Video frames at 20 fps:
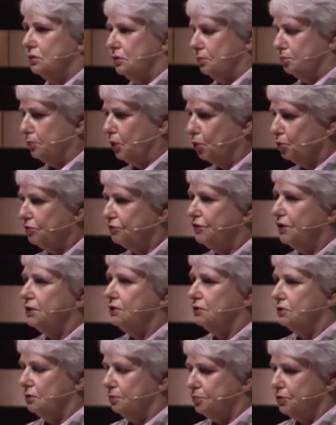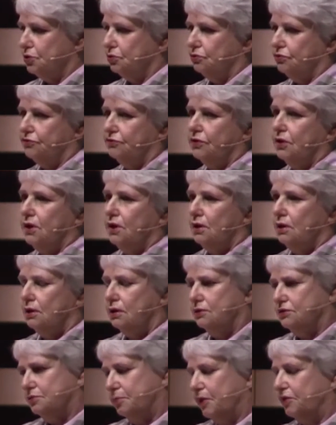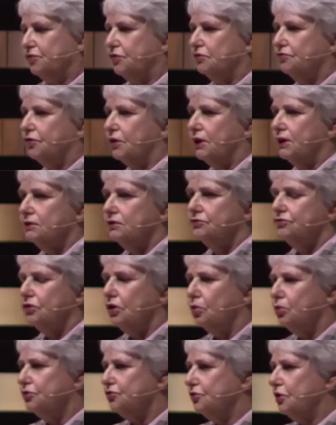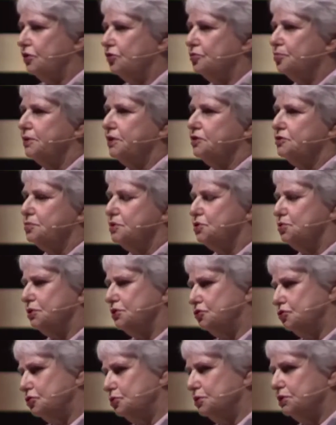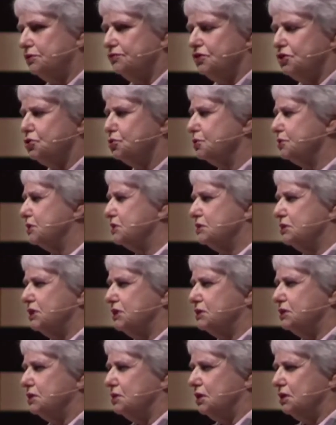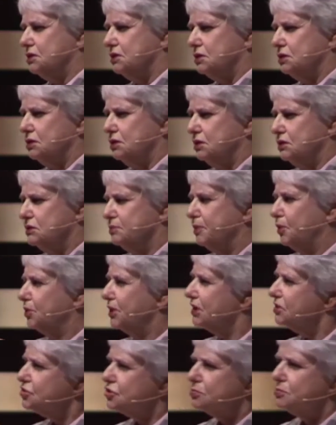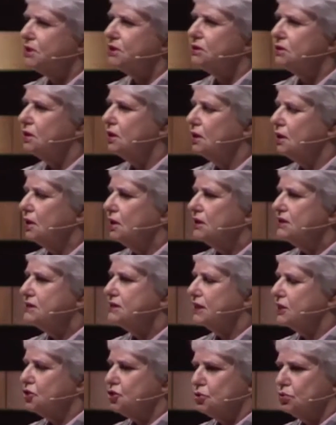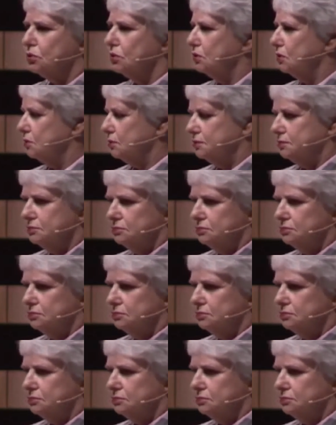motivated abuse. Uh, domestic violence always takes place between two individuals. It's, it's, it's, a, it's about intimate sexual